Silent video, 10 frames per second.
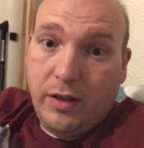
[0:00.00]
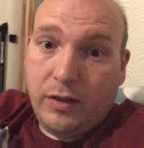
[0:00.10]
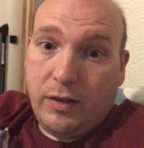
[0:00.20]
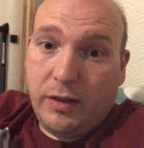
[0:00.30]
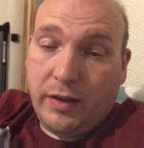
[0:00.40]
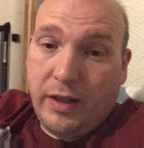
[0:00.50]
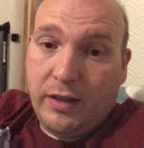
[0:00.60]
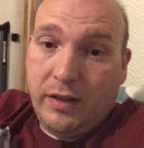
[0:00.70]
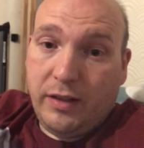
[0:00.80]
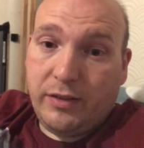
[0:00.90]
go get
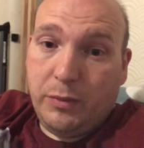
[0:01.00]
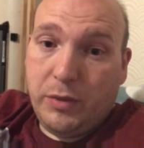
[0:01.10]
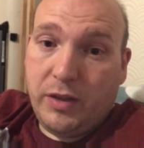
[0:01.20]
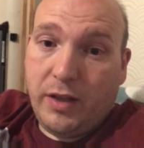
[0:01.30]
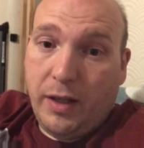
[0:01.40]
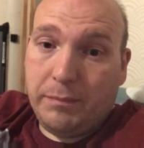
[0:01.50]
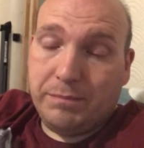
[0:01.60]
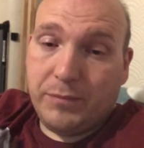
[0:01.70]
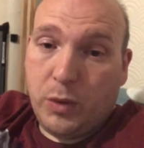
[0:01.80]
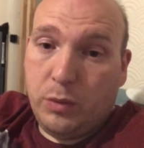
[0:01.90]
your licks in when you can,
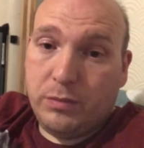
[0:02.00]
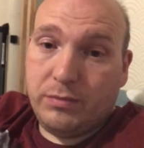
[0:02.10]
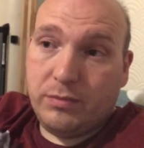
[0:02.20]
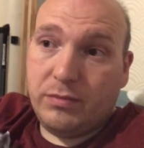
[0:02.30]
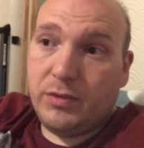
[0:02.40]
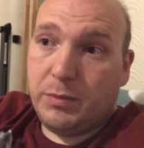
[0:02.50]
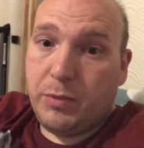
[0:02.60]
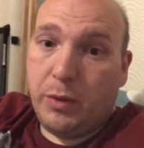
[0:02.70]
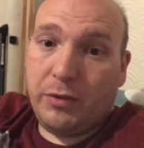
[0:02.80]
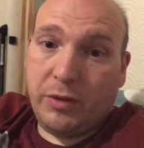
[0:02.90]
or
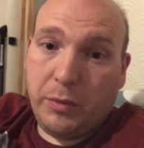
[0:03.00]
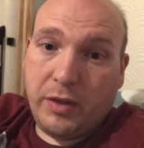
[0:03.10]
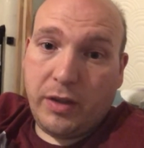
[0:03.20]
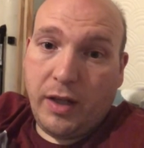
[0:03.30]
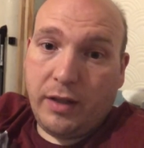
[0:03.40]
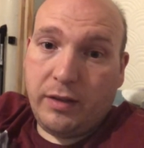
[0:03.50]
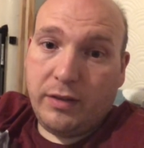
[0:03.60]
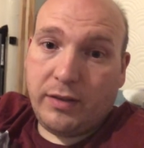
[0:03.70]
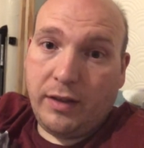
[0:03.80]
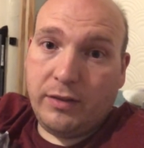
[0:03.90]
pukes in when you can in
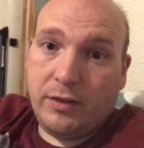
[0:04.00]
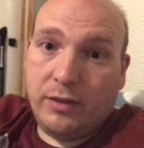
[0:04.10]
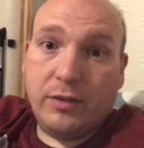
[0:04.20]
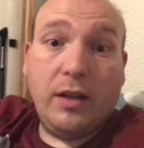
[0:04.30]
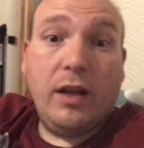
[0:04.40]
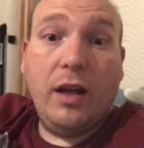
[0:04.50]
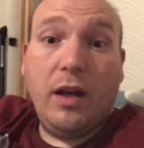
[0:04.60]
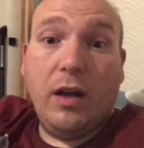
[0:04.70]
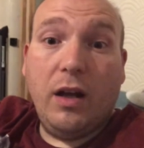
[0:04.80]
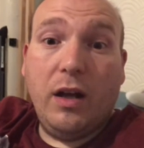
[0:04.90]
this instance.
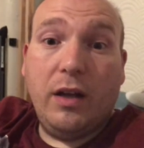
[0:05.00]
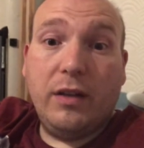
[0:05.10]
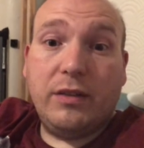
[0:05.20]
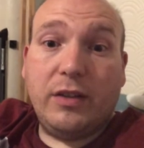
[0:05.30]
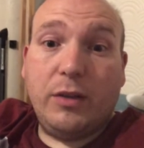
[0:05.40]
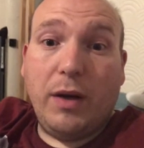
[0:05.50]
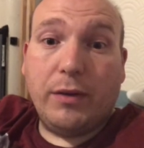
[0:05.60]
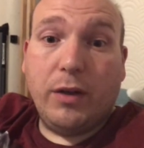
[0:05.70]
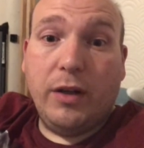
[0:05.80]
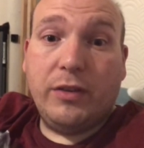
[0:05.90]
See you around,
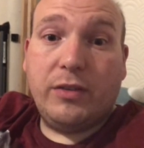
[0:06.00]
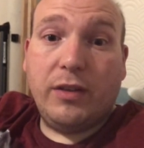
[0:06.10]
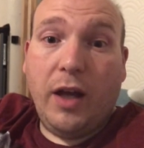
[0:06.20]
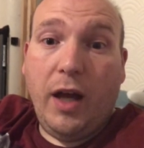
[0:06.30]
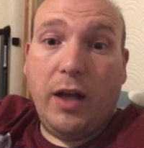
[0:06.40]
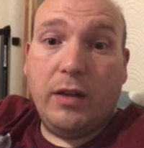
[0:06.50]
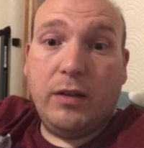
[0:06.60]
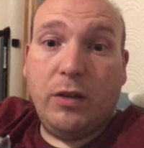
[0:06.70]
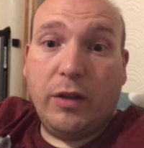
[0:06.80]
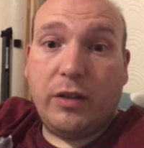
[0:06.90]
guys.
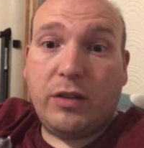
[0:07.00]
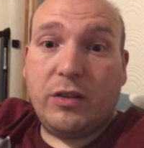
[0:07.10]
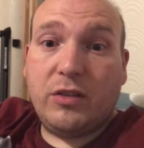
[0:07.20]
Like